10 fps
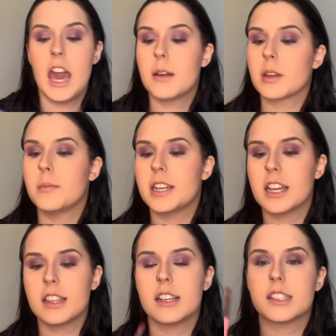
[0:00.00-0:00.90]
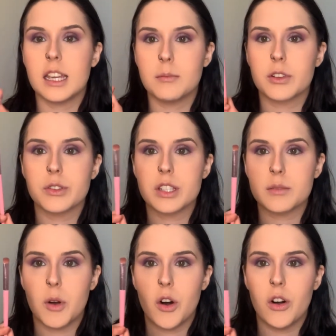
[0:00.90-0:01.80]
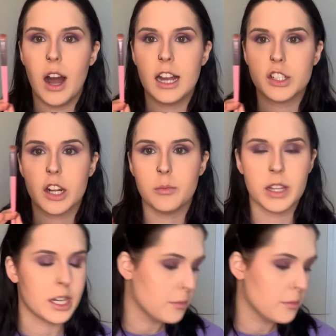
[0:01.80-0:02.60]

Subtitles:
And I'm gonna be taking that same little small eyeshadow blending